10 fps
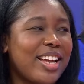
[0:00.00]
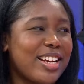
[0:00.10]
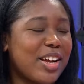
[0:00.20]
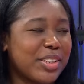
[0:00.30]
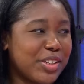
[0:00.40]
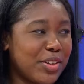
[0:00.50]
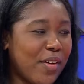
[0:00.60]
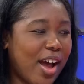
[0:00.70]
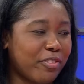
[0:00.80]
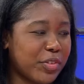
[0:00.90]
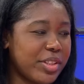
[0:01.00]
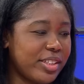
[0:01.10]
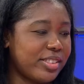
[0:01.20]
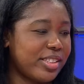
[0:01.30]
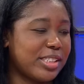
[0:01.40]
Now, you know, after
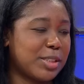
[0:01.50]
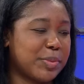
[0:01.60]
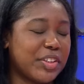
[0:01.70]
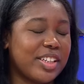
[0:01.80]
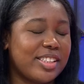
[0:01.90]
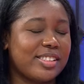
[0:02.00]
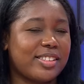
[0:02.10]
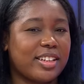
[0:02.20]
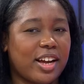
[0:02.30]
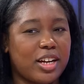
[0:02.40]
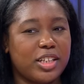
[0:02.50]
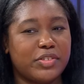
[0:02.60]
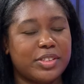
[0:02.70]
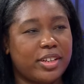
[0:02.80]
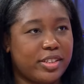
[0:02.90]
this experience and kind of,
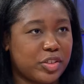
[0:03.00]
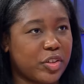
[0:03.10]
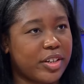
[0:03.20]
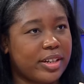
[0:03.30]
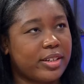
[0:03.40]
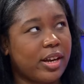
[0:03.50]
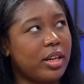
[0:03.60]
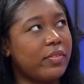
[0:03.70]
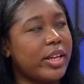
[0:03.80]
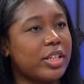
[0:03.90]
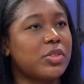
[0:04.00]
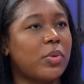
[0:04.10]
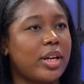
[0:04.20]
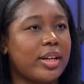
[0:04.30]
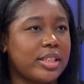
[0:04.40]
you said it started kind of like in
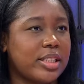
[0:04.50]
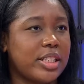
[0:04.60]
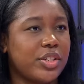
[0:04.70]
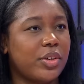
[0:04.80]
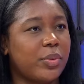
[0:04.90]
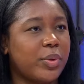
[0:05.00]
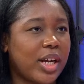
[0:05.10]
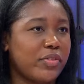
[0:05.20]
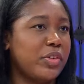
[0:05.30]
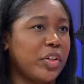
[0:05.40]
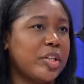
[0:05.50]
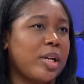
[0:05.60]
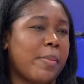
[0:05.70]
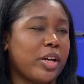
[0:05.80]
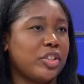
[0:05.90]
2019, you know, what have you learned
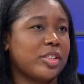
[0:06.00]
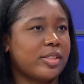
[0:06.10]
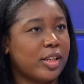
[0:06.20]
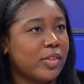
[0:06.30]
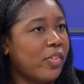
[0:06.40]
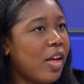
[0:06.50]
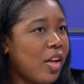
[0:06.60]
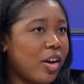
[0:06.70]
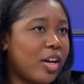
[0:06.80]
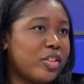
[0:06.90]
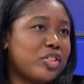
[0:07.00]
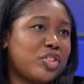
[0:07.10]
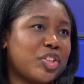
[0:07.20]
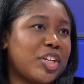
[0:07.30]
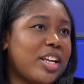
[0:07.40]
about yourself on this
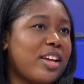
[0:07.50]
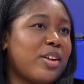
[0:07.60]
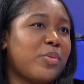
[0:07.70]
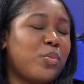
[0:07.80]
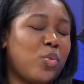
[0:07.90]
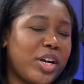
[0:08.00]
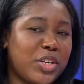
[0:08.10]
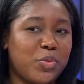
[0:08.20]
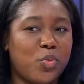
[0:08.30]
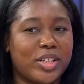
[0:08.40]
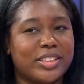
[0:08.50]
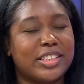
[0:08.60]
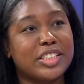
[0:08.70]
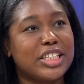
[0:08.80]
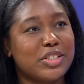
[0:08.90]
journey and what you want to
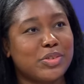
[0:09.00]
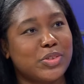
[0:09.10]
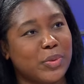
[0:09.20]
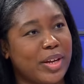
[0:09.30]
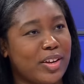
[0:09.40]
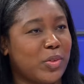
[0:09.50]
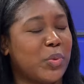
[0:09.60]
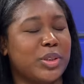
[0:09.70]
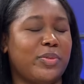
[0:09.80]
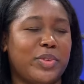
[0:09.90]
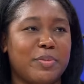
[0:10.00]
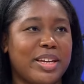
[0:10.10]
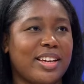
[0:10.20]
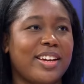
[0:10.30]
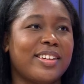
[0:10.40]
continue doing in the world of filmmaking?